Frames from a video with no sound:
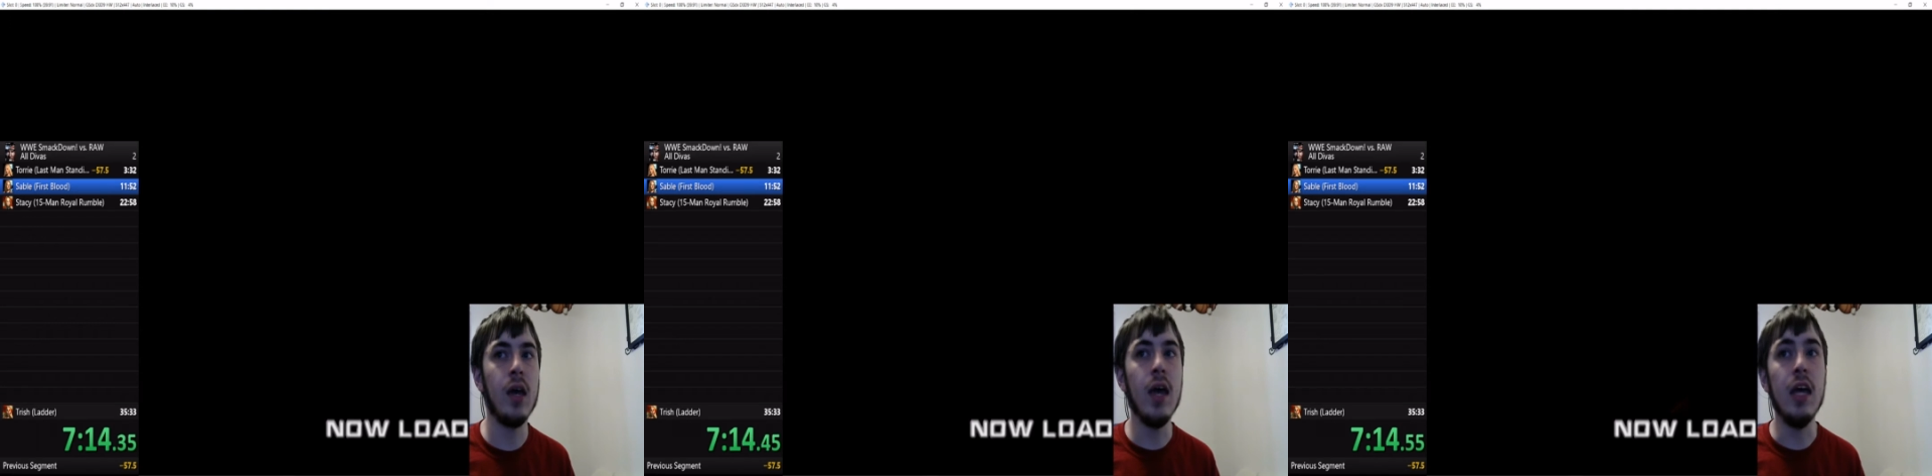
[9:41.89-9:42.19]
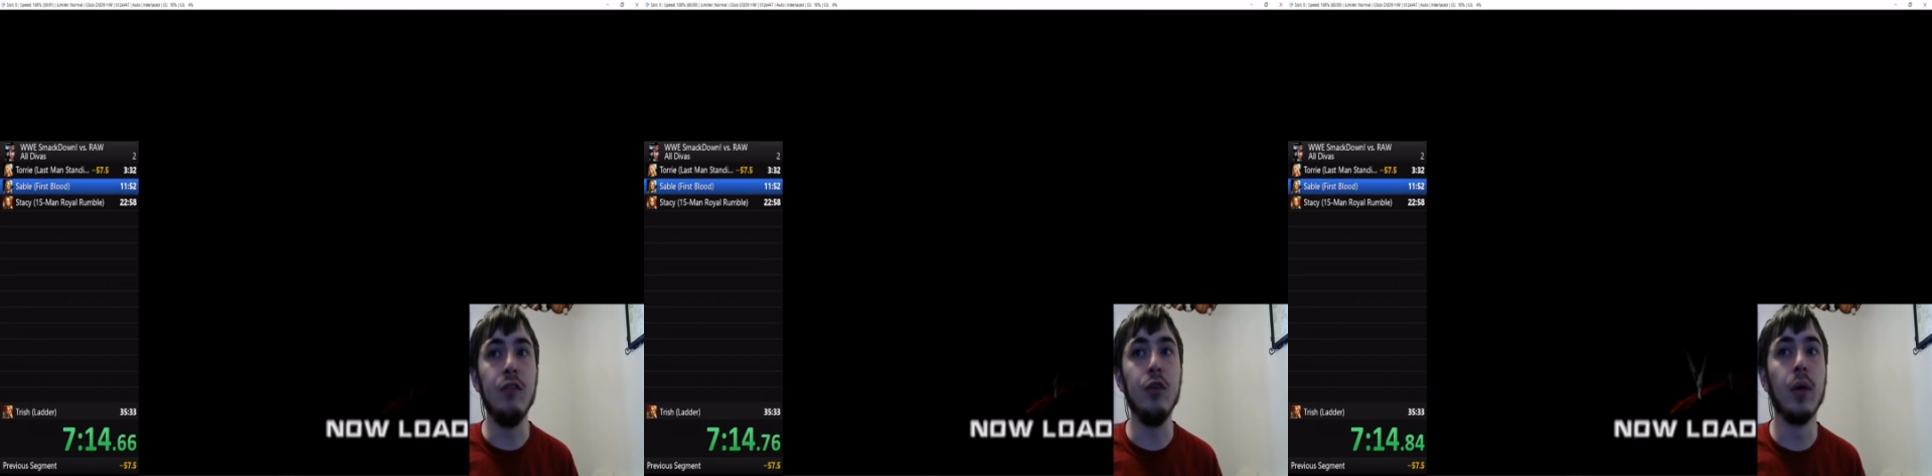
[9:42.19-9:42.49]

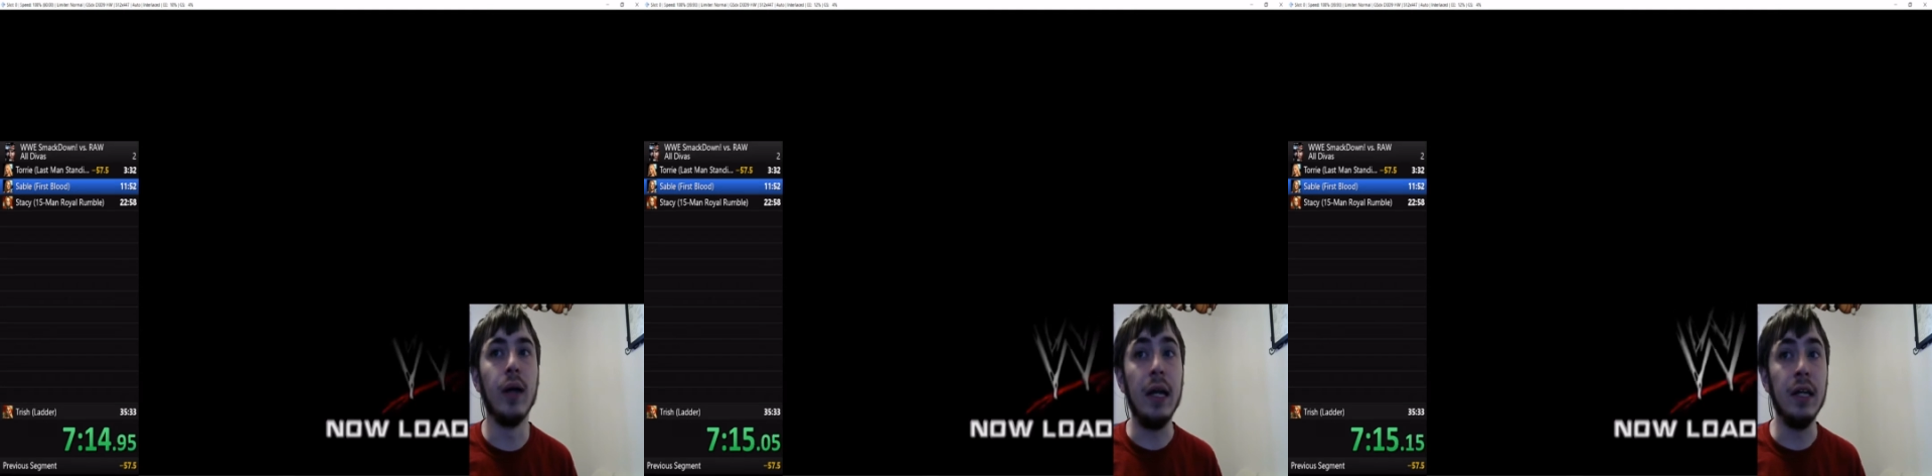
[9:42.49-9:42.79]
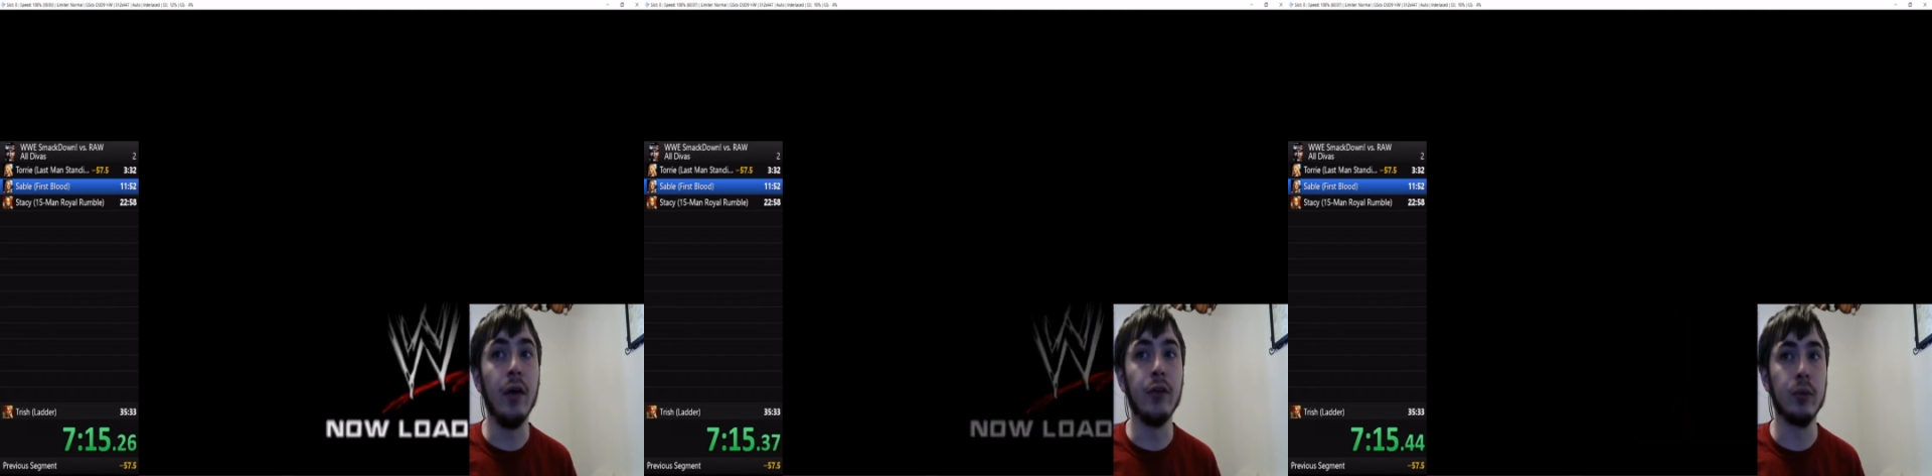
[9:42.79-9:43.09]
if you were any
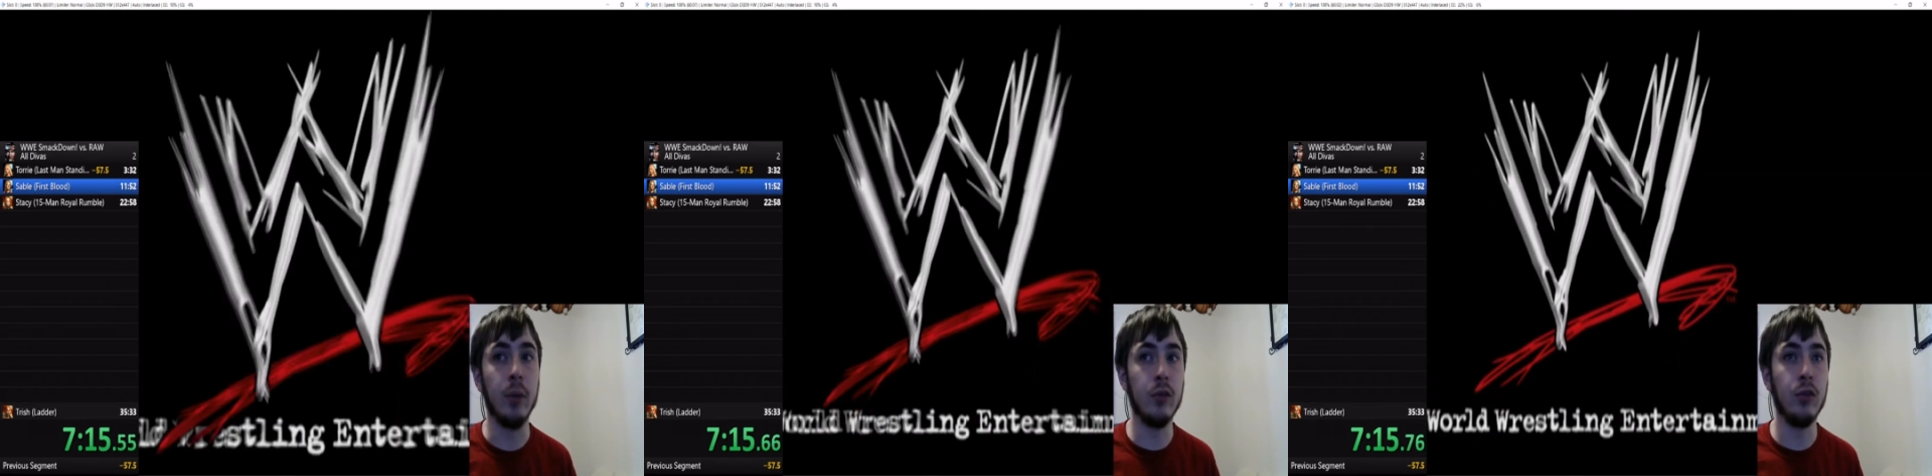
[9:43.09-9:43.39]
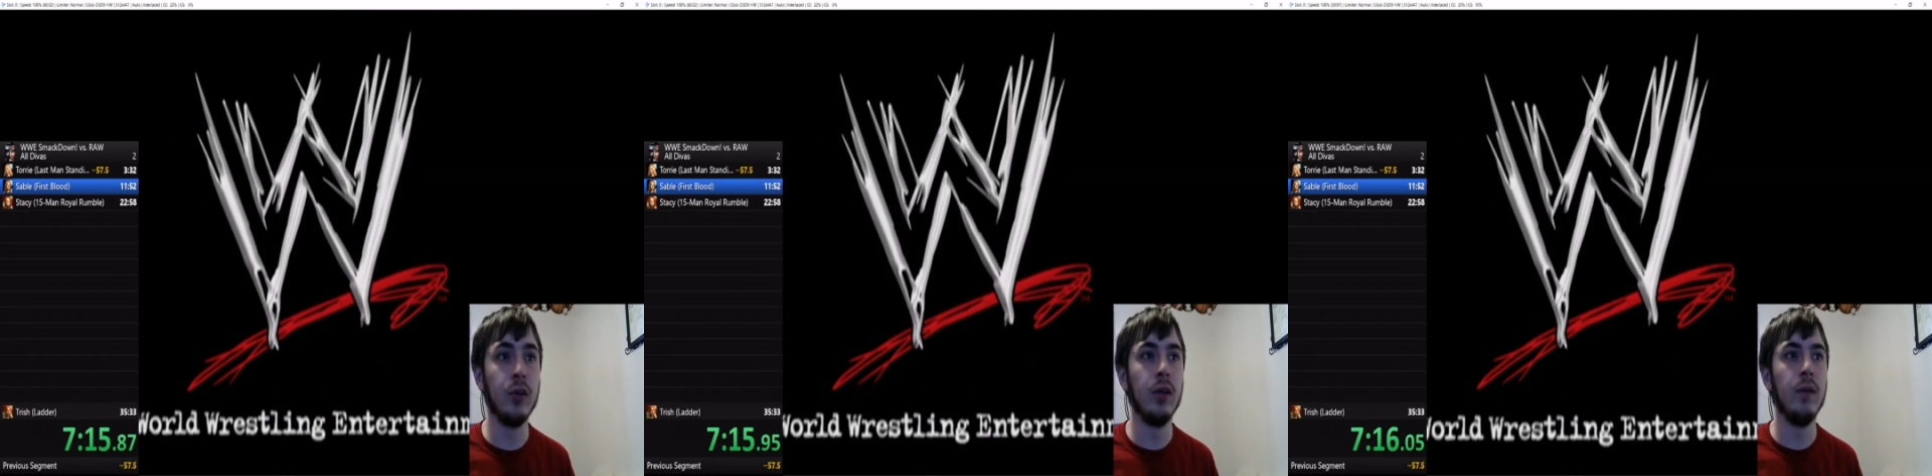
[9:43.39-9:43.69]
other
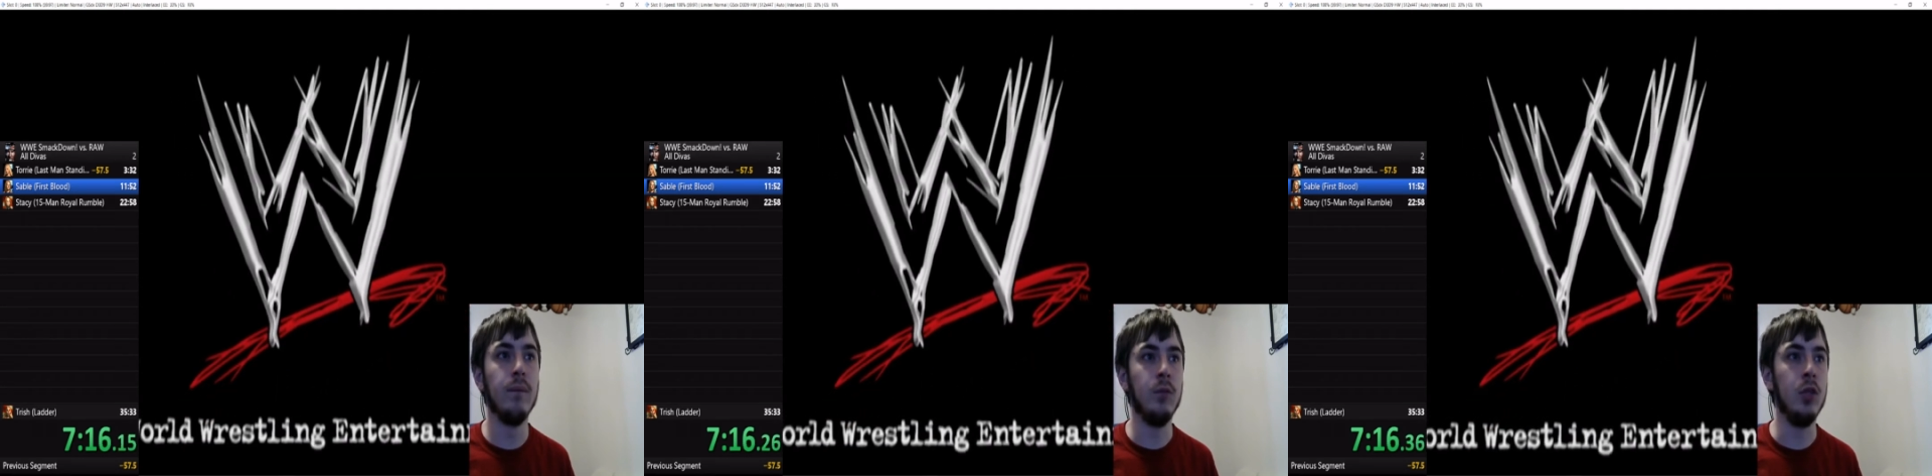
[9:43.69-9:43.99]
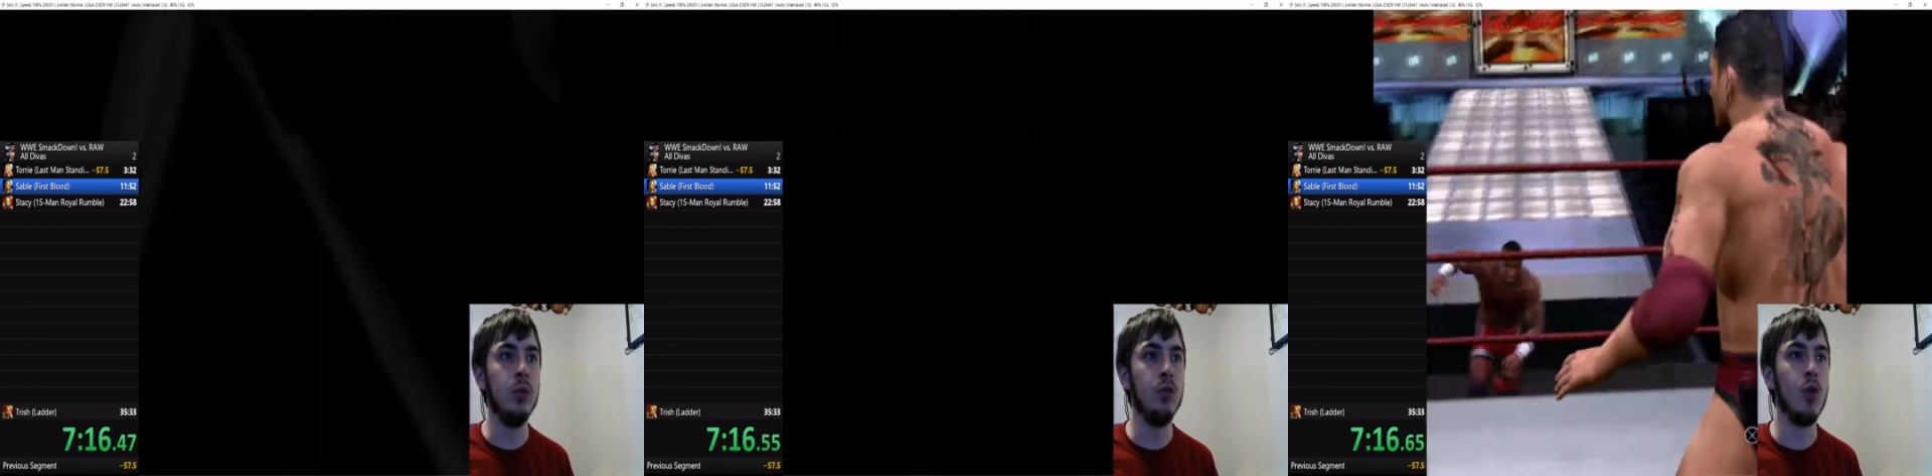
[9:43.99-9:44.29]
wrestler, you normally